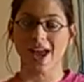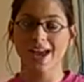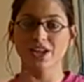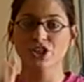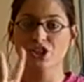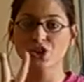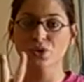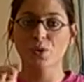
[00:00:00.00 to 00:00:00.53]
You
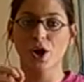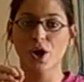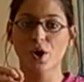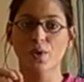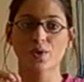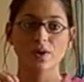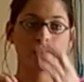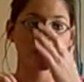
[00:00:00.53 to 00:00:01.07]
can
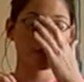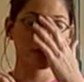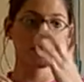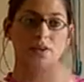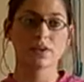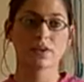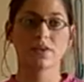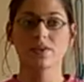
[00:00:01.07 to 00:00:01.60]

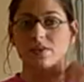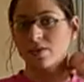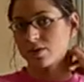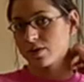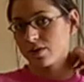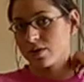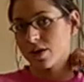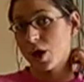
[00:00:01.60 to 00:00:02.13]
boil
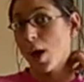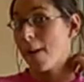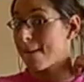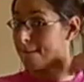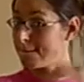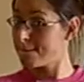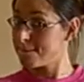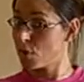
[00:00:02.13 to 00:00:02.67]
water
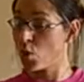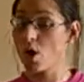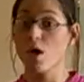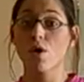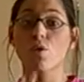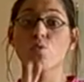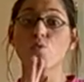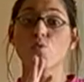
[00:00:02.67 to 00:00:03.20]
and turn
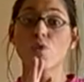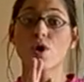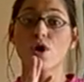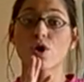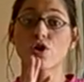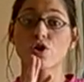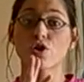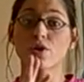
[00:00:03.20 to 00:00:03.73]
it into steam,
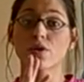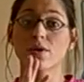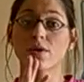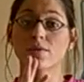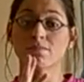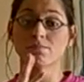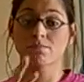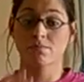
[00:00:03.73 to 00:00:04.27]
and it's
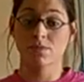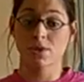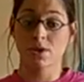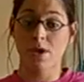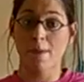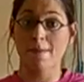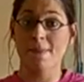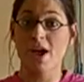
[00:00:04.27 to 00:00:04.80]
still
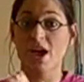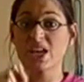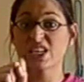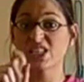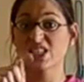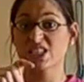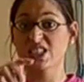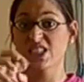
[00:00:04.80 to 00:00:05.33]
H2O. It's
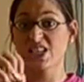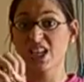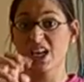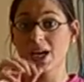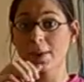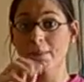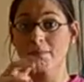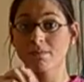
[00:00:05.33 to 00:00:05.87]
just
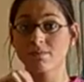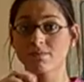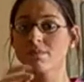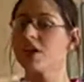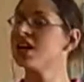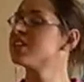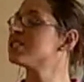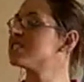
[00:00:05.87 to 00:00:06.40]

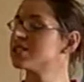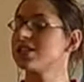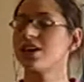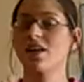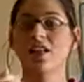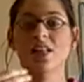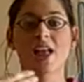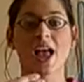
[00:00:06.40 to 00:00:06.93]

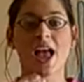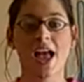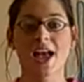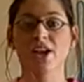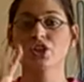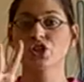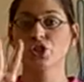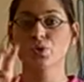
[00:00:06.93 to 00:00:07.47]
in the
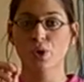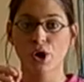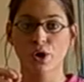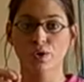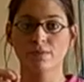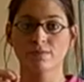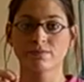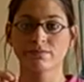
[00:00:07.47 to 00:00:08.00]
gaseous
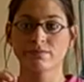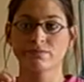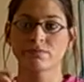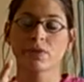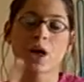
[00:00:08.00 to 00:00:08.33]
or